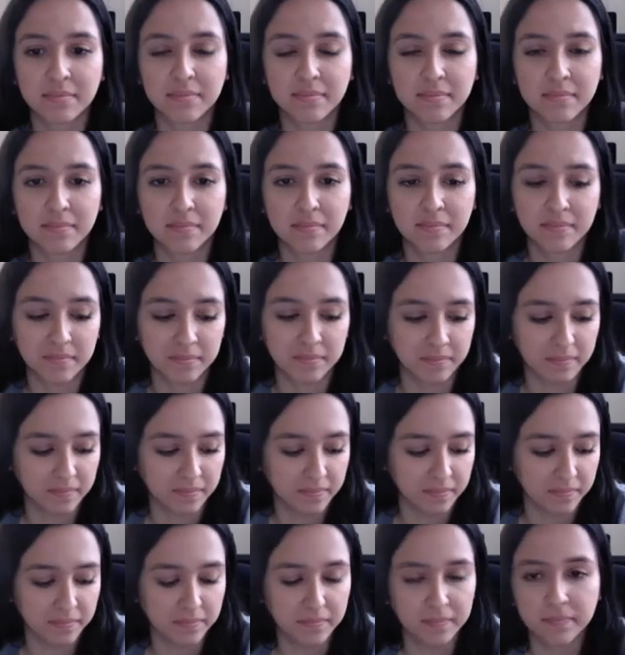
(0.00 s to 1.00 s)

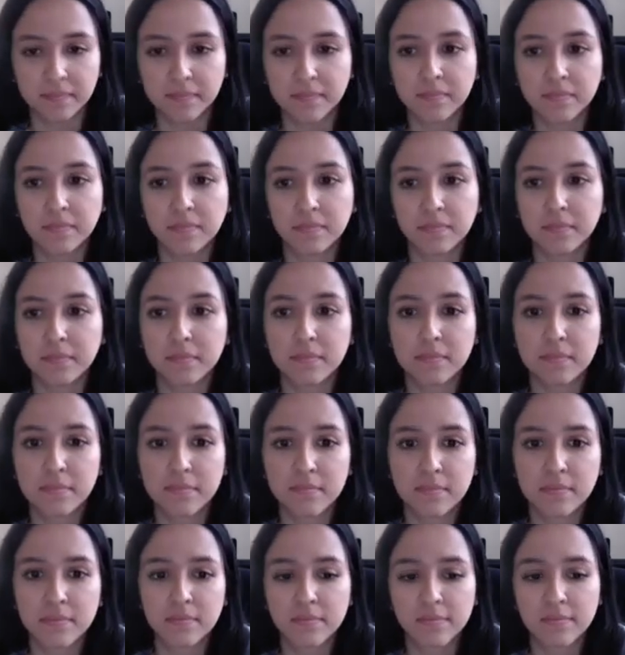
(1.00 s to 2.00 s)

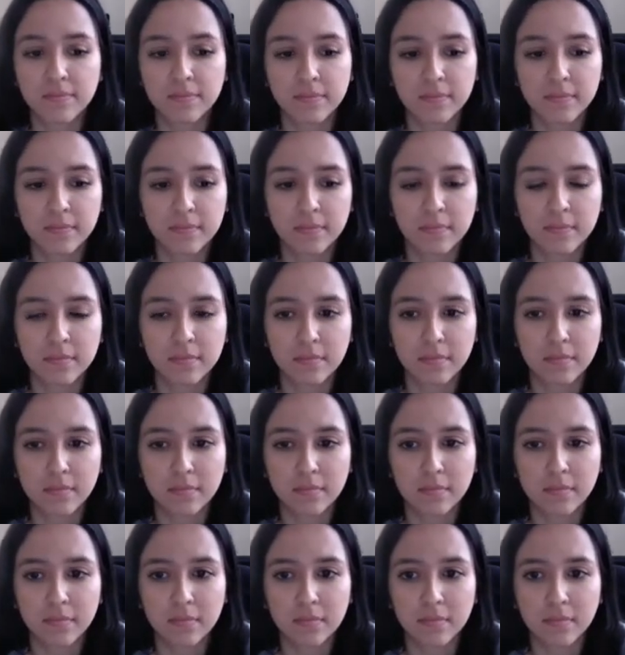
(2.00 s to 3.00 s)

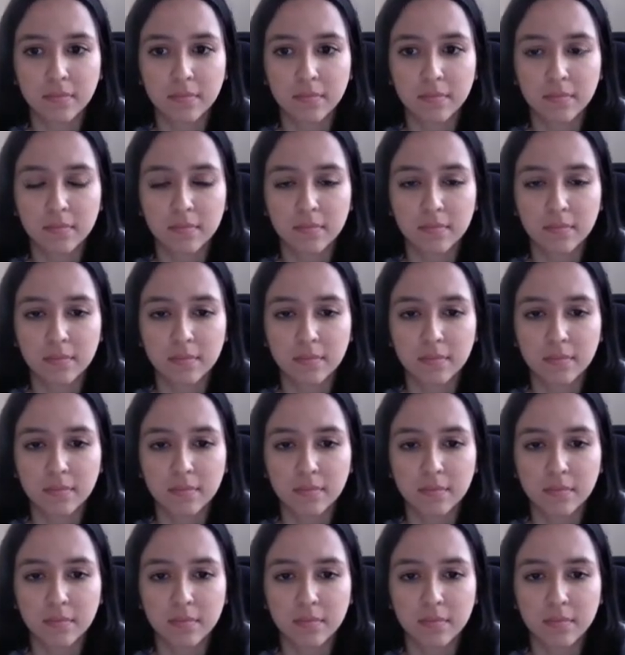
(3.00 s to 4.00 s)

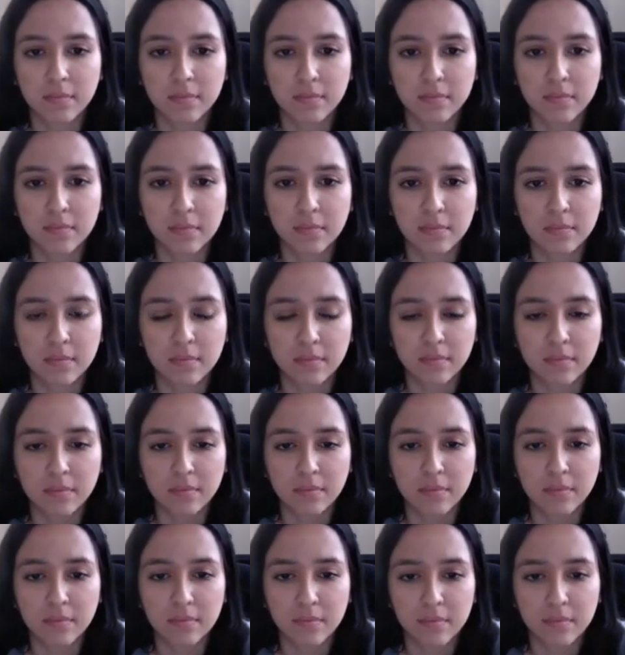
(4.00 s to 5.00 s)

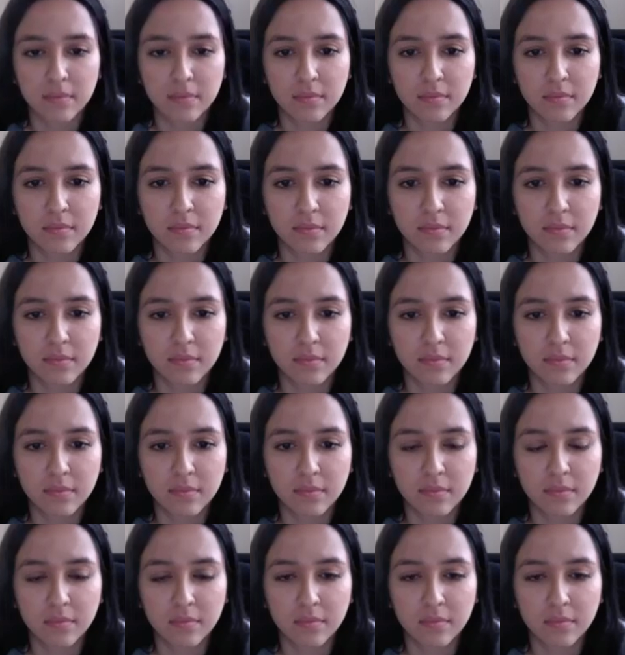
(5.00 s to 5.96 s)
(not speaking)